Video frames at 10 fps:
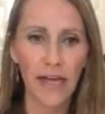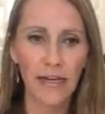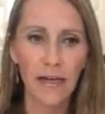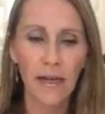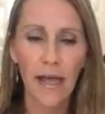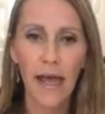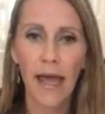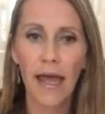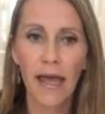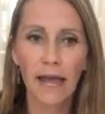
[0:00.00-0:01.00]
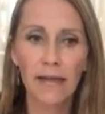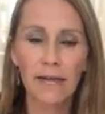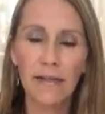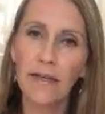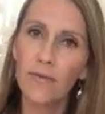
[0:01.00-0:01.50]
fed,
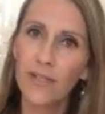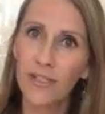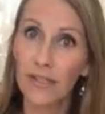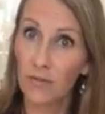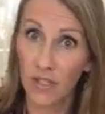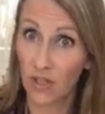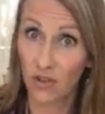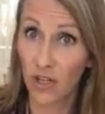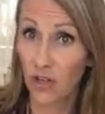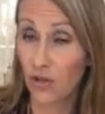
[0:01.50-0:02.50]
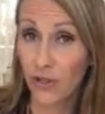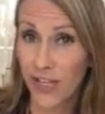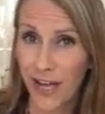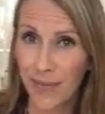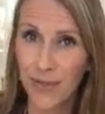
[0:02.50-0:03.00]
and it was a critical
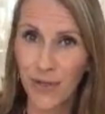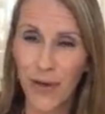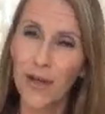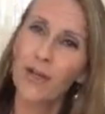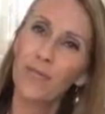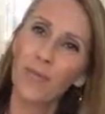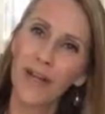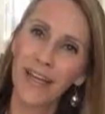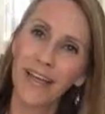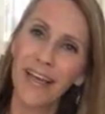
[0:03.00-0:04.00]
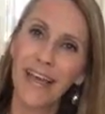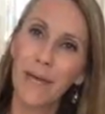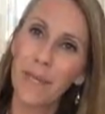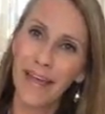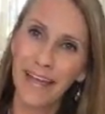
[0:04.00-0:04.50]
time, so I couldn't bring
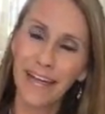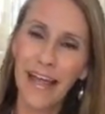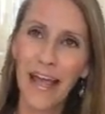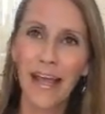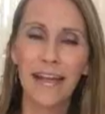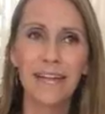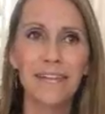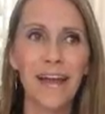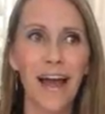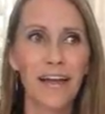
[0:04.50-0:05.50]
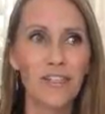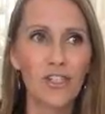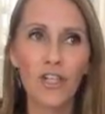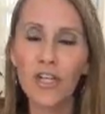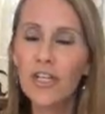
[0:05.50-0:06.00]
him in, and I
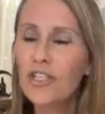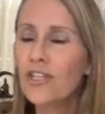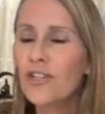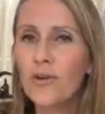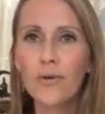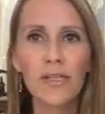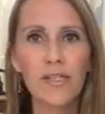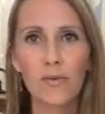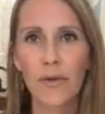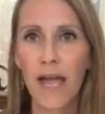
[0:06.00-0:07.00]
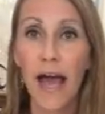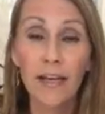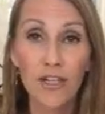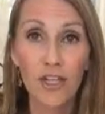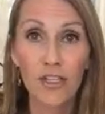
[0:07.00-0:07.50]
started to notice the
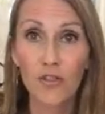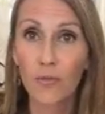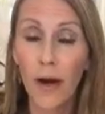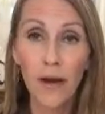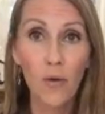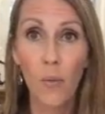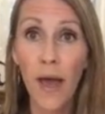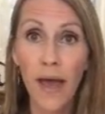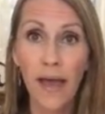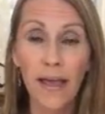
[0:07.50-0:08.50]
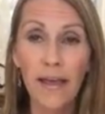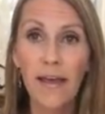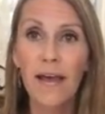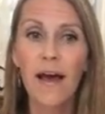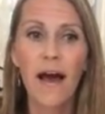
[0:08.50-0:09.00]
reactions right away
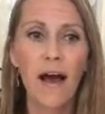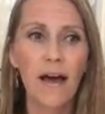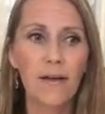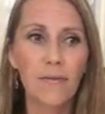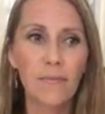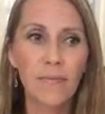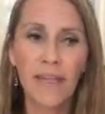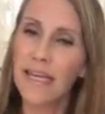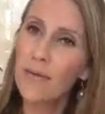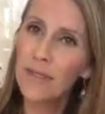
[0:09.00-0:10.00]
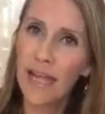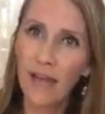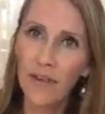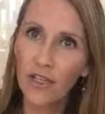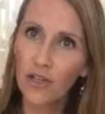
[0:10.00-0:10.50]
that he was
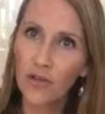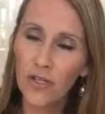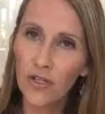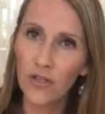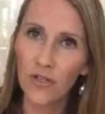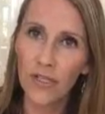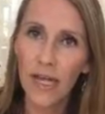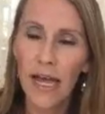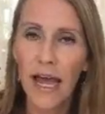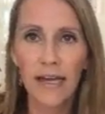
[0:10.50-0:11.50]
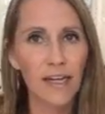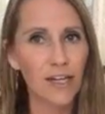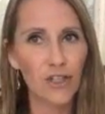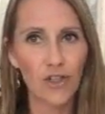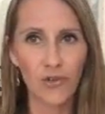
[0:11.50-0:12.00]
having to crystals, and
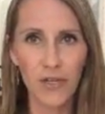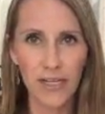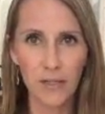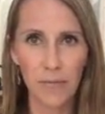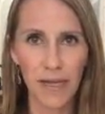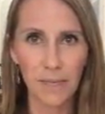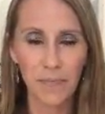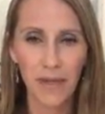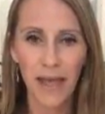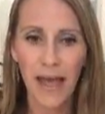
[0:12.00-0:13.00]
it intrigued me.